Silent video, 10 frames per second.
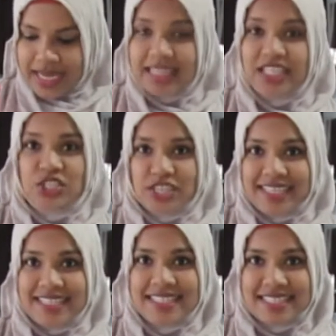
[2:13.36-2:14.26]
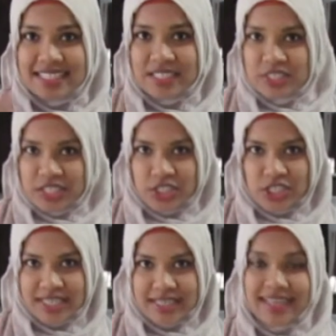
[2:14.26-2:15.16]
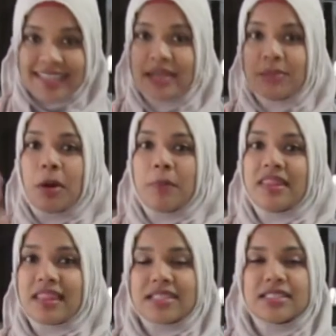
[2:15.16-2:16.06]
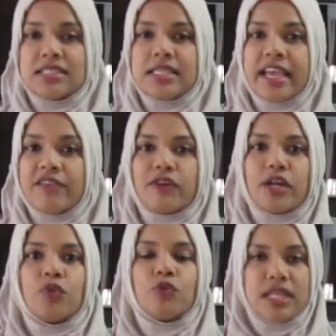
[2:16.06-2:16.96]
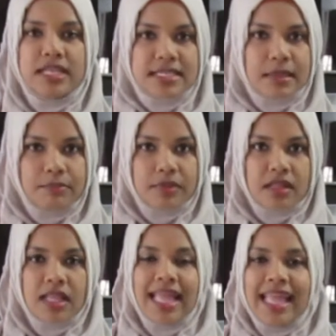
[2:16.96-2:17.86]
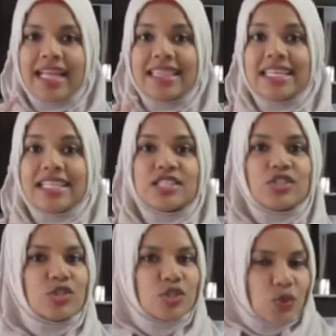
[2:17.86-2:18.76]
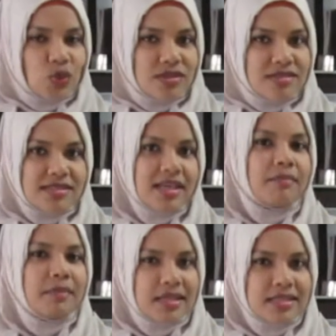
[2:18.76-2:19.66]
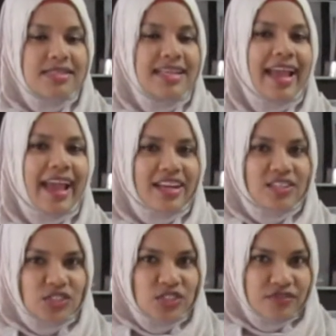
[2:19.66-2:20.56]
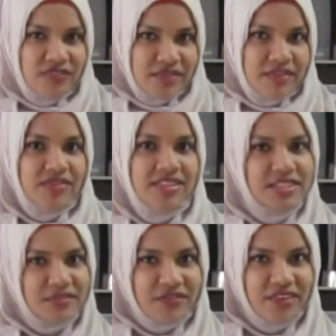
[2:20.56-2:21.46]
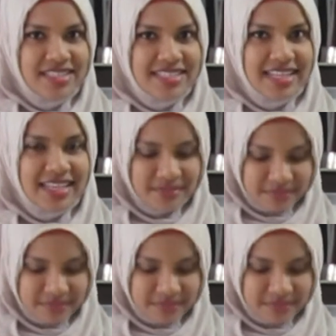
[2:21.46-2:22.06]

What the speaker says: and the Chinese seasoning to the chicken, and then popping that into the air fryer. Really simple. And then it's the sauce that makes the extra flavorful difference there.